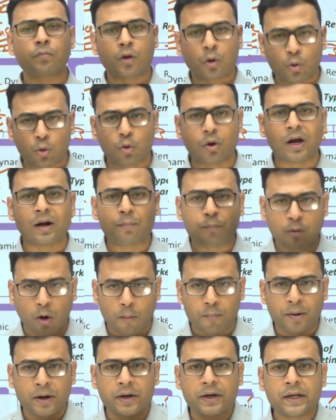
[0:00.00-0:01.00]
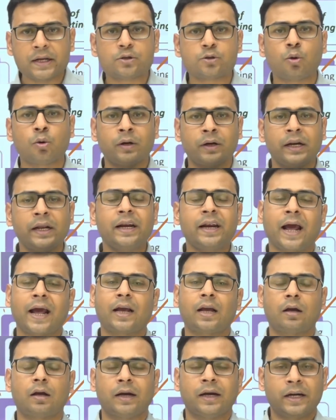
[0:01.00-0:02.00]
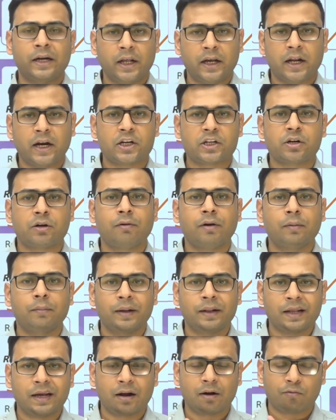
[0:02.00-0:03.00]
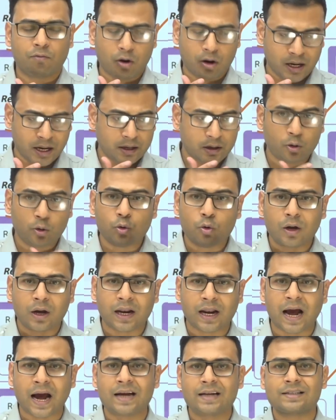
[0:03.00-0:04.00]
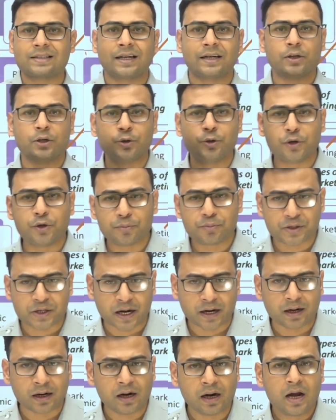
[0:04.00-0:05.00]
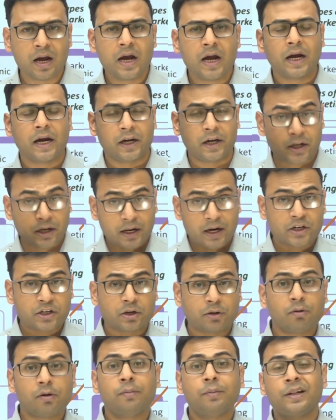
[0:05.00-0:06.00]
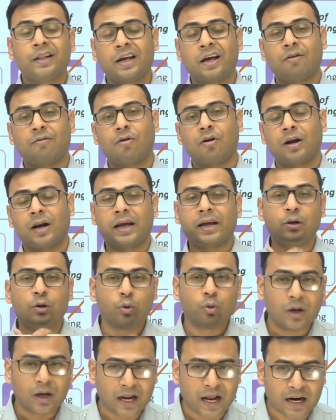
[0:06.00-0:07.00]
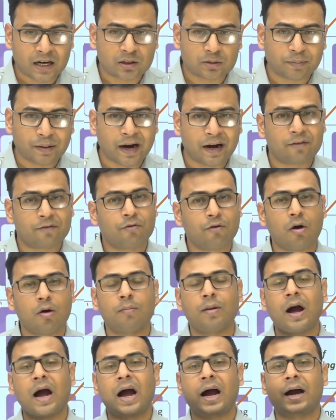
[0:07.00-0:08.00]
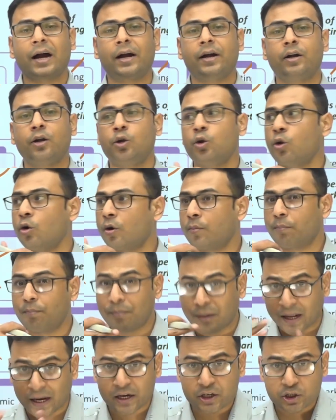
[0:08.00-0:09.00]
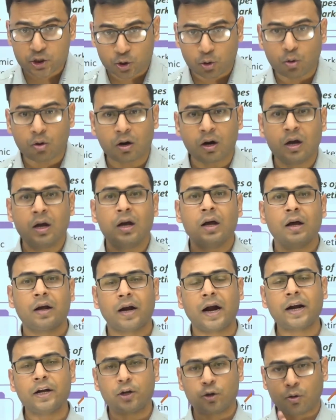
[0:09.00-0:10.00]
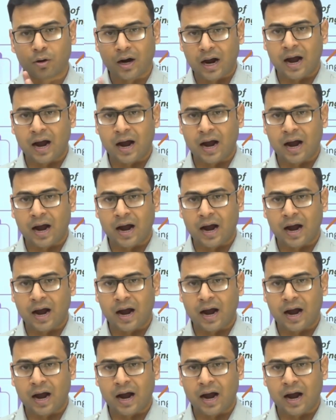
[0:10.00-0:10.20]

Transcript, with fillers: Google properties only like integration will be there for like Google ads and YouTube channel integration will be there for like google ads platform and your play store right your